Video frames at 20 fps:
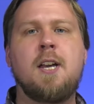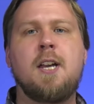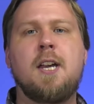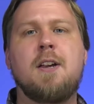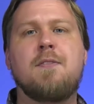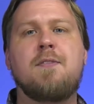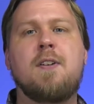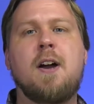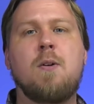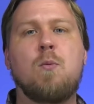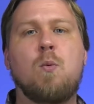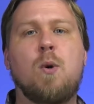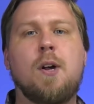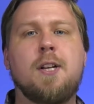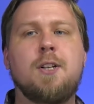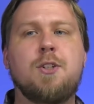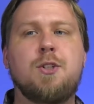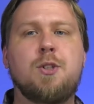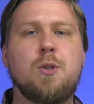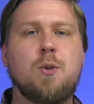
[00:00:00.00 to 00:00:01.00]
if I
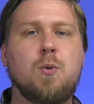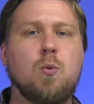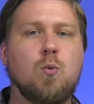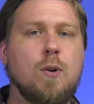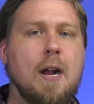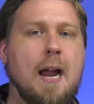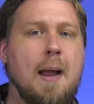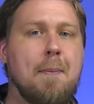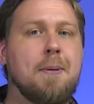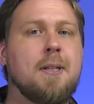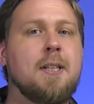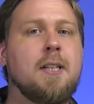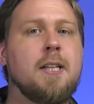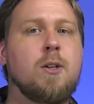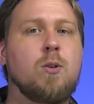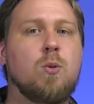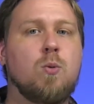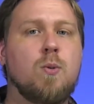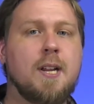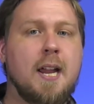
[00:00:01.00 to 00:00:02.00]
wanted to
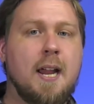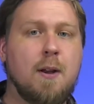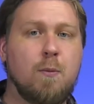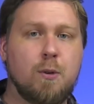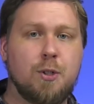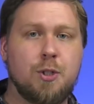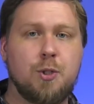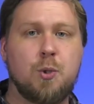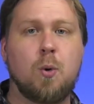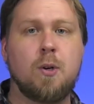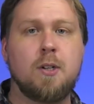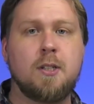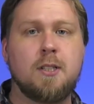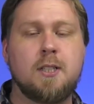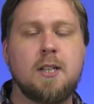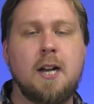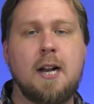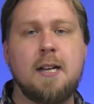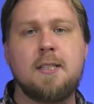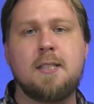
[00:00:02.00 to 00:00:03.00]
rapidly create resort
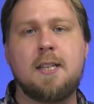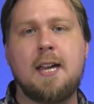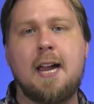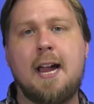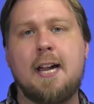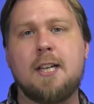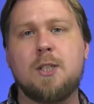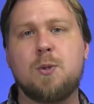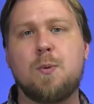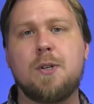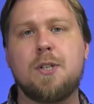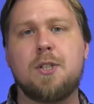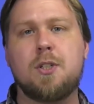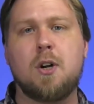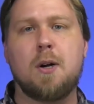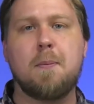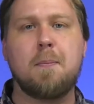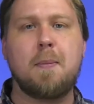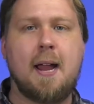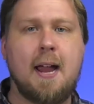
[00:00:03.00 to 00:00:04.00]
sites as we
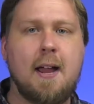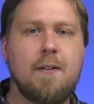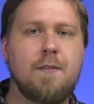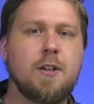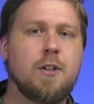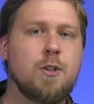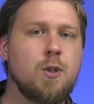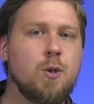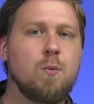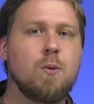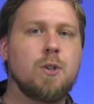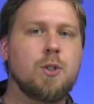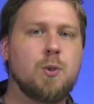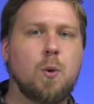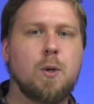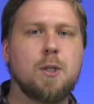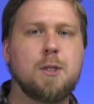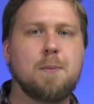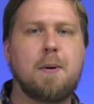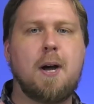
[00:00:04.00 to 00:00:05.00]
start having new
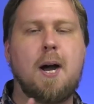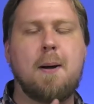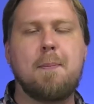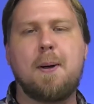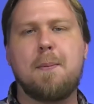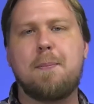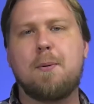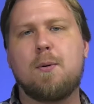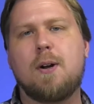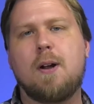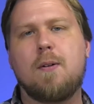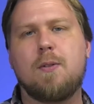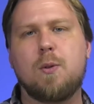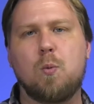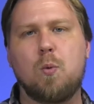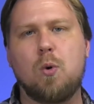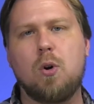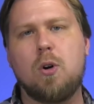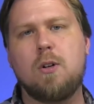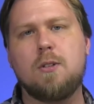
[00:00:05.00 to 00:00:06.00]
resorts pop up around the
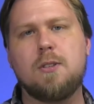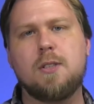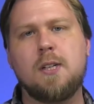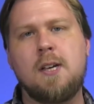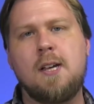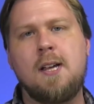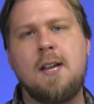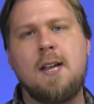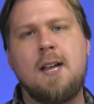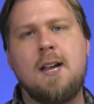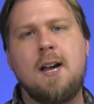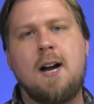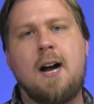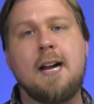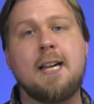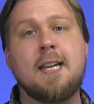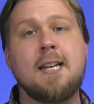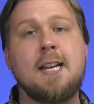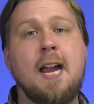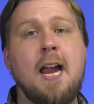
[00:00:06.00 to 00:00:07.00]
world,
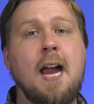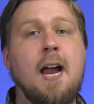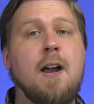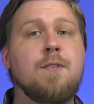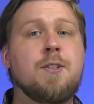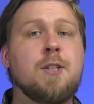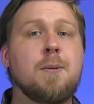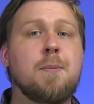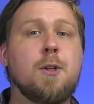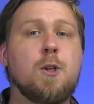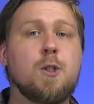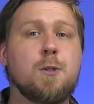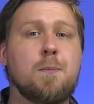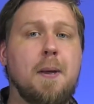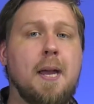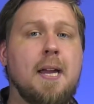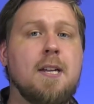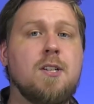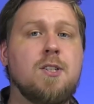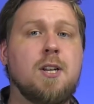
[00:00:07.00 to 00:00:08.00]
I can have some of those
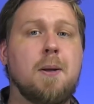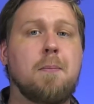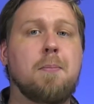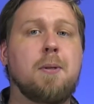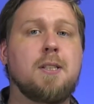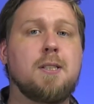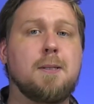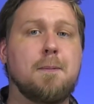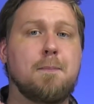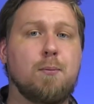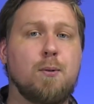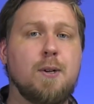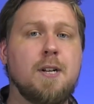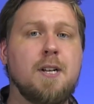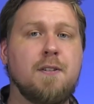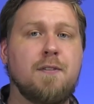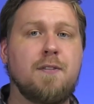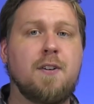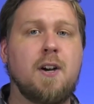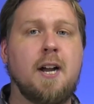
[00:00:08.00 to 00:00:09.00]
page templates
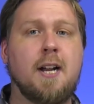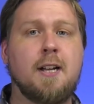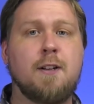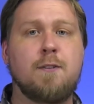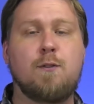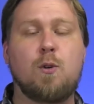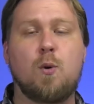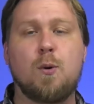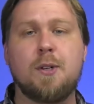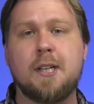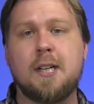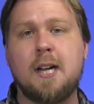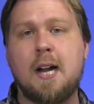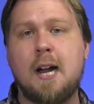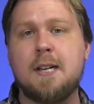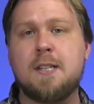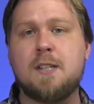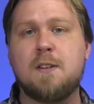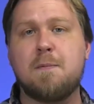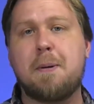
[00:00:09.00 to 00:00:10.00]
predefined for the
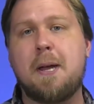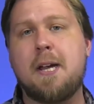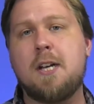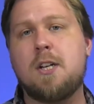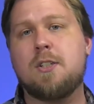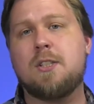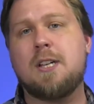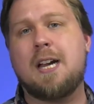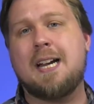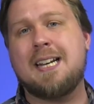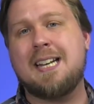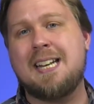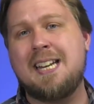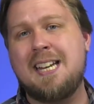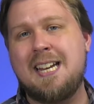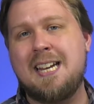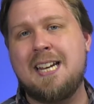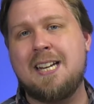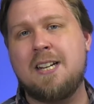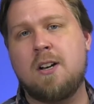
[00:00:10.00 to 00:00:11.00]
kinds of pages I
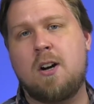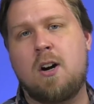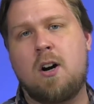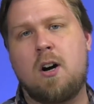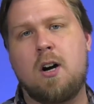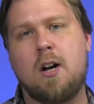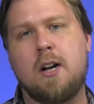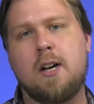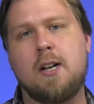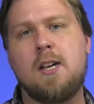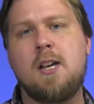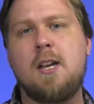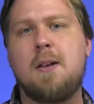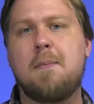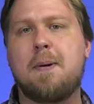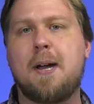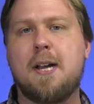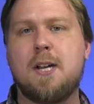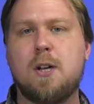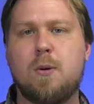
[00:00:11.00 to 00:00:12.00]
need on
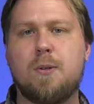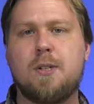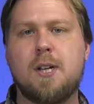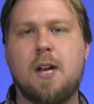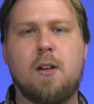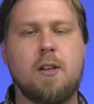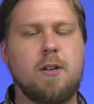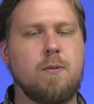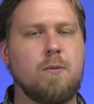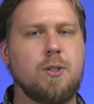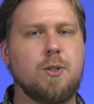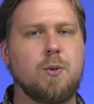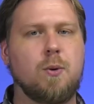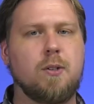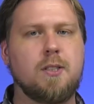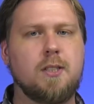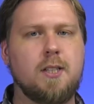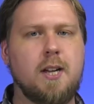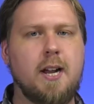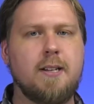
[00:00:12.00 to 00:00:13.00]
my hotel and
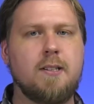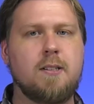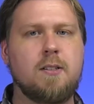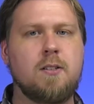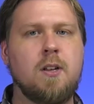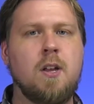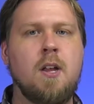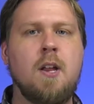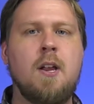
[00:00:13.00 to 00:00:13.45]
resort sites,